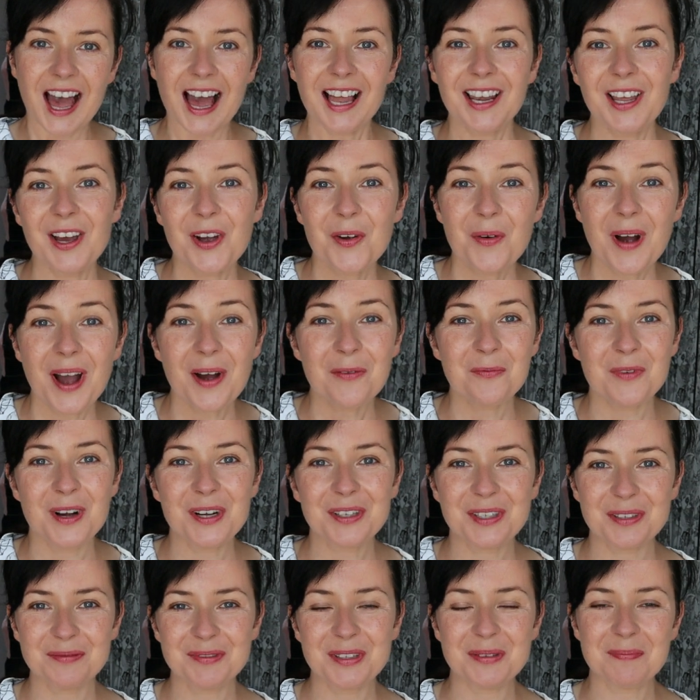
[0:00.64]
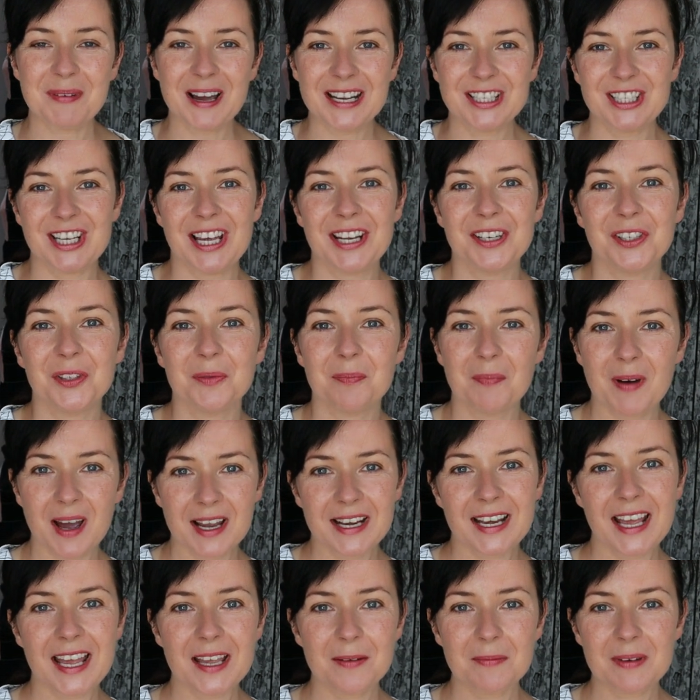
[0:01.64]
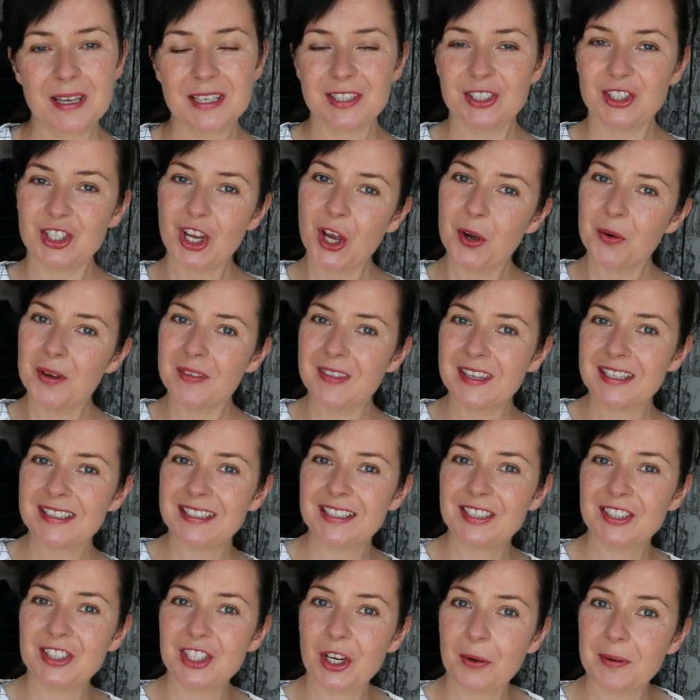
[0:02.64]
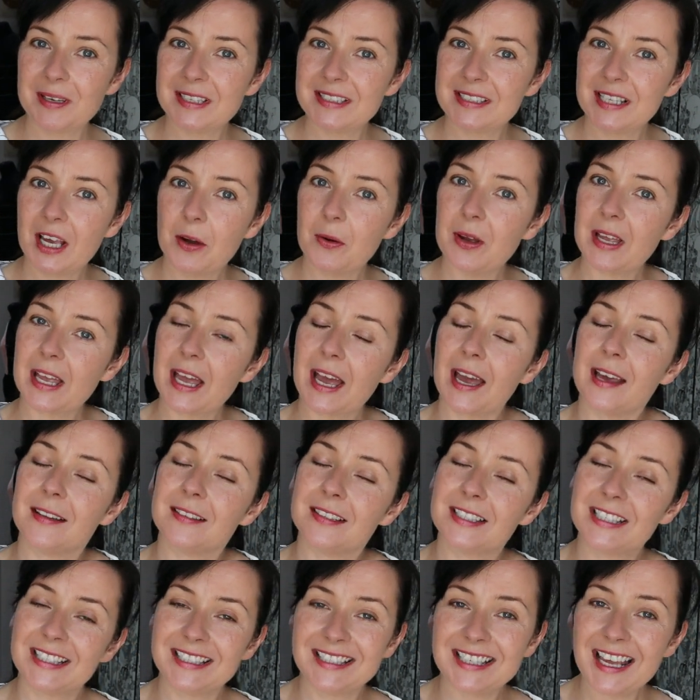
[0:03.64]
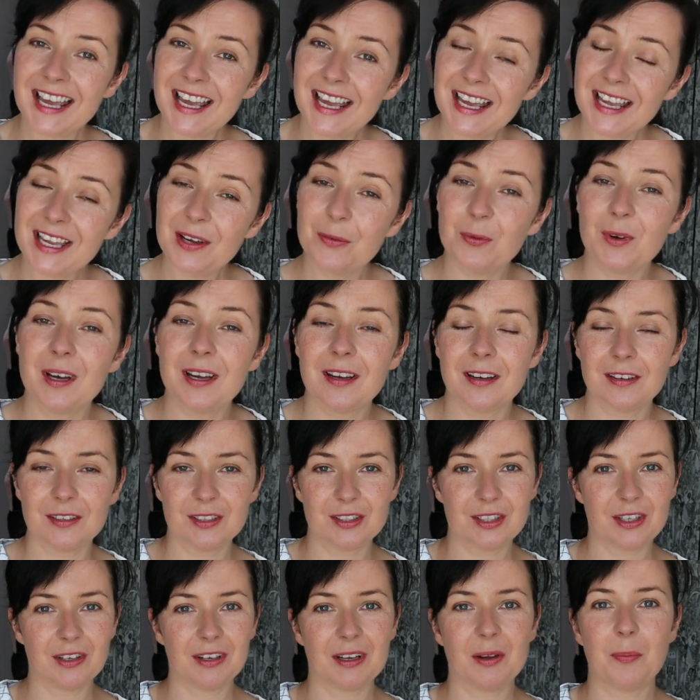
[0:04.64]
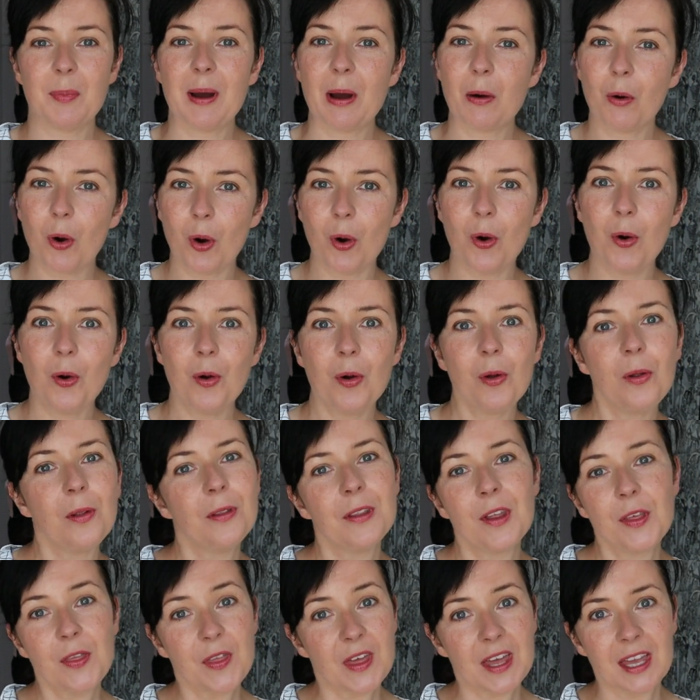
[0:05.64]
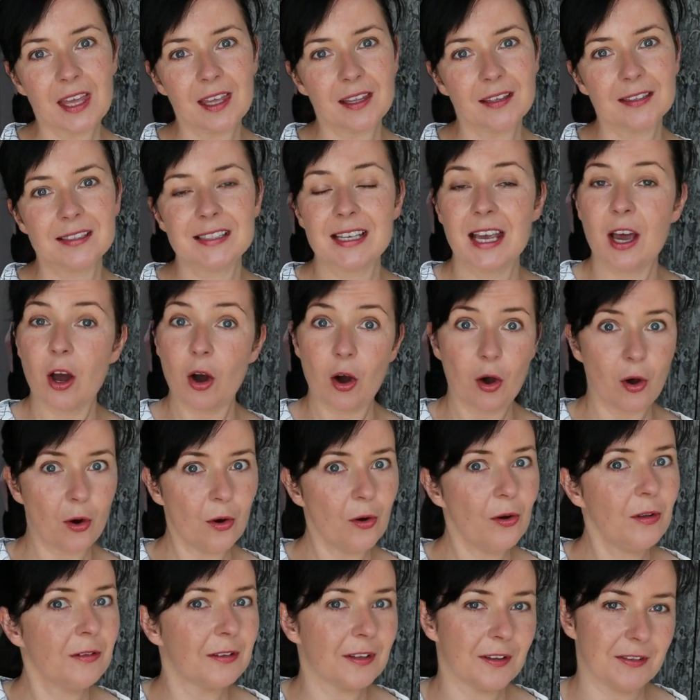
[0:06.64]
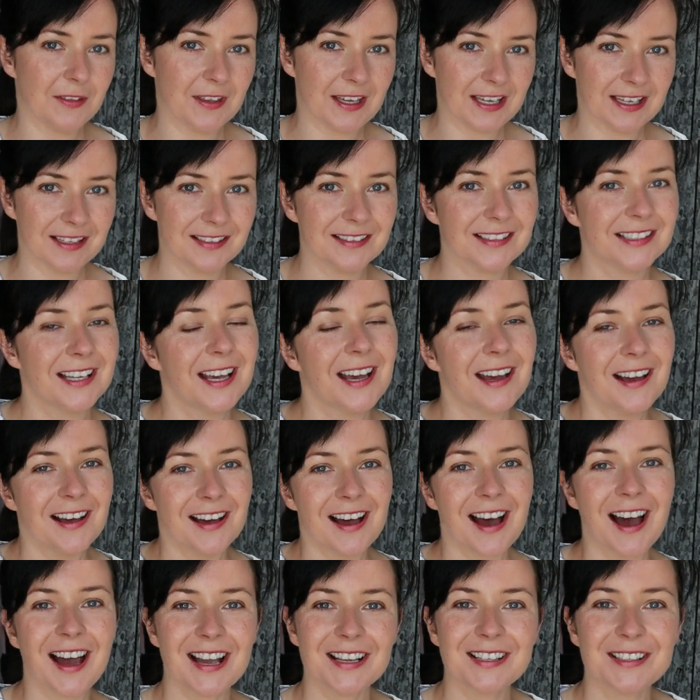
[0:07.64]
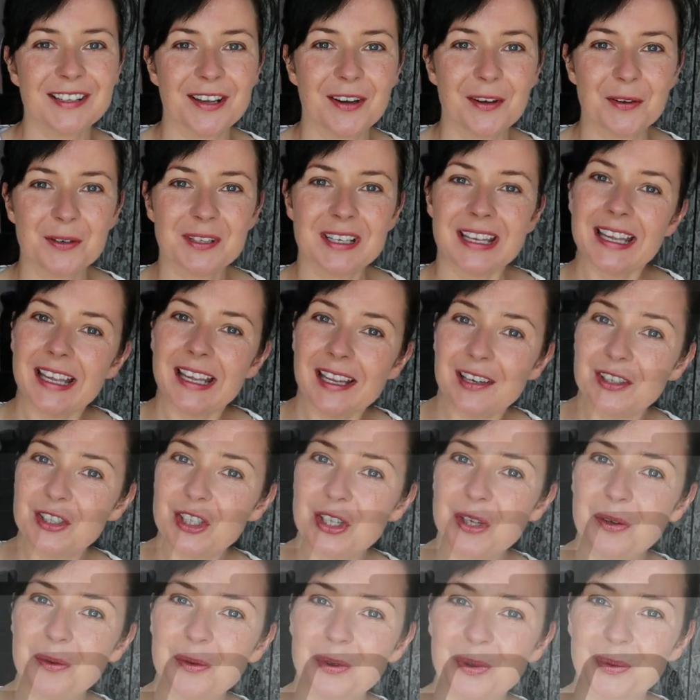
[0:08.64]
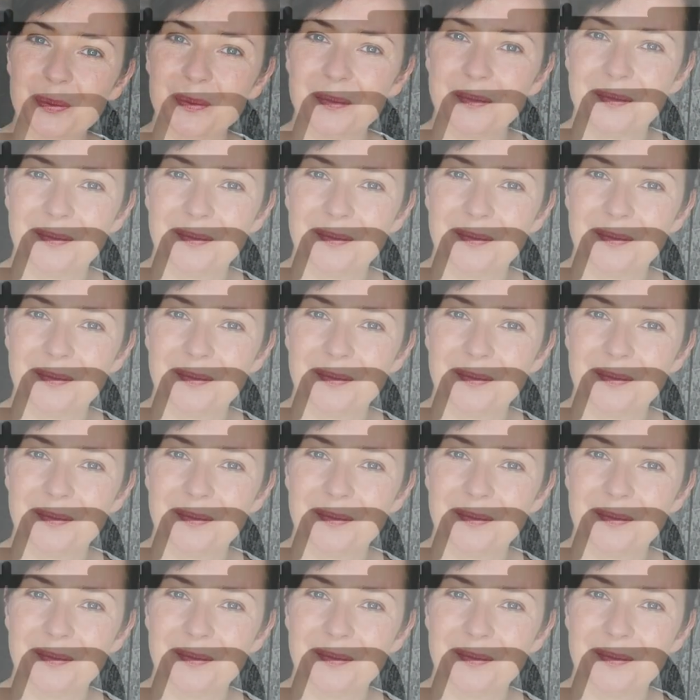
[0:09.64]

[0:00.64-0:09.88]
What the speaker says: Hello and welcome to my channel. My name is Jo and this is Joey Sewy, and today we're going to talk about all the things I sewed in June.